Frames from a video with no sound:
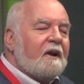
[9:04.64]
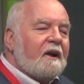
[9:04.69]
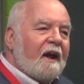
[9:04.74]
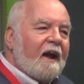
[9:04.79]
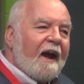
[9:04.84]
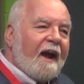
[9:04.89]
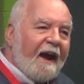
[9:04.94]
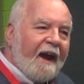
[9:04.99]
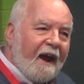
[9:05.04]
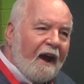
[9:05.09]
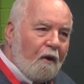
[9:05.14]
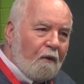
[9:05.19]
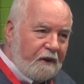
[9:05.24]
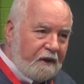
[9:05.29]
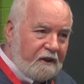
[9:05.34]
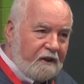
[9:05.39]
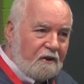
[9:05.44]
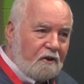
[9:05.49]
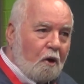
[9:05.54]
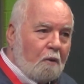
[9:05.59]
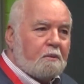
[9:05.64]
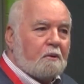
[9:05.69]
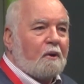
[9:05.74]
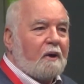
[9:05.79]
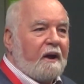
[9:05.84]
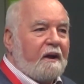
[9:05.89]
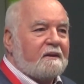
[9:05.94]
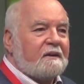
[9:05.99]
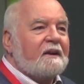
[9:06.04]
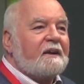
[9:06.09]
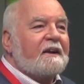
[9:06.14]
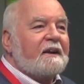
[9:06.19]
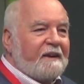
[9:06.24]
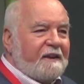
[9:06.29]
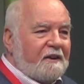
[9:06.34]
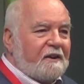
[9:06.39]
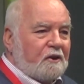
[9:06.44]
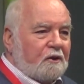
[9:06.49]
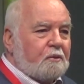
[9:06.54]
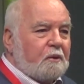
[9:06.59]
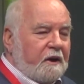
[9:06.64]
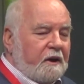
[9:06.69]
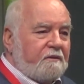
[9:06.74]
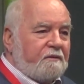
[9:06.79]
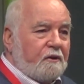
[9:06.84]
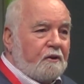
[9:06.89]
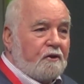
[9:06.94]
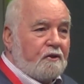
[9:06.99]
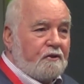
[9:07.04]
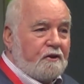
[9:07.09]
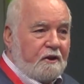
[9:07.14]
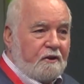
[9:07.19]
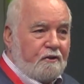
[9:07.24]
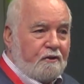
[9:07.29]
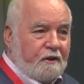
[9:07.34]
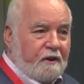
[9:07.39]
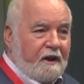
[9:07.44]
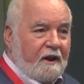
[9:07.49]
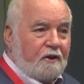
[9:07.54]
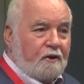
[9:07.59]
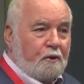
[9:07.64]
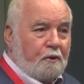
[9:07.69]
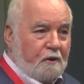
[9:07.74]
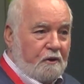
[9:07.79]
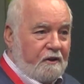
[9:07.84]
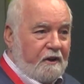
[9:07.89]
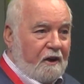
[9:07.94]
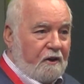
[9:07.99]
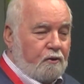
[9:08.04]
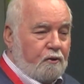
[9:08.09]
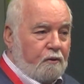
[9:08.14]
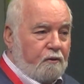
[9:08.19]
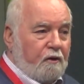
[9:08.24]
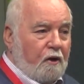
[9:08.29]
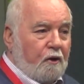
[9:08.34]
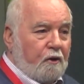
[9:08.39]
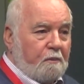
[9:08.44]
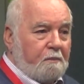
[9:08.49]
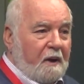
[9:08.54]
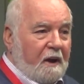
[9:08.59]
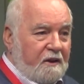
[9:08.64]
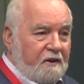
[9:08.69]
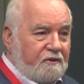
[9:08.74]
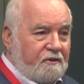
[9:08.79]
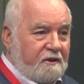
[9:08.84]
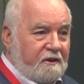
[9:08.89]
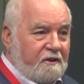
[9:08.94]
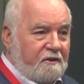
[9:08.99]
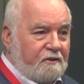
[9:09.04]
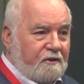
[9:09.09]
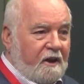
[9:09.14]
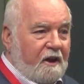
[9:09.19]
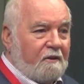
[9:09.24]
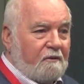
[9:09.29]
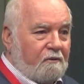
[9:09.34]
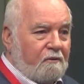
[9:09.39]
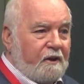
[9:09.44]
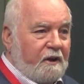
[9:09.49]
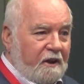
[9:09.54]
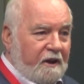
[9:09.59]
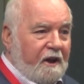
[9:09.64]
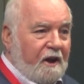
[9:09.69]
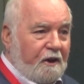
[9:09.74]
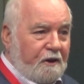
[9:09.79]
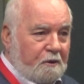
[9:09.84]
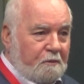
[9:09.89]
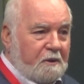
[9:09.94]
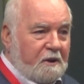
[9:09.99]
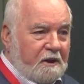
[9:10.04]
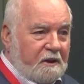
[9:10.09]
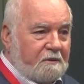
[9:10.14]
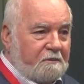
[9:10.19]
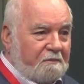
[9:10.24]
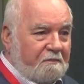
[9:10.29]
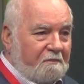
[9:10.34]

how it can operate in the 21st century and who its actual voter base is really going to be.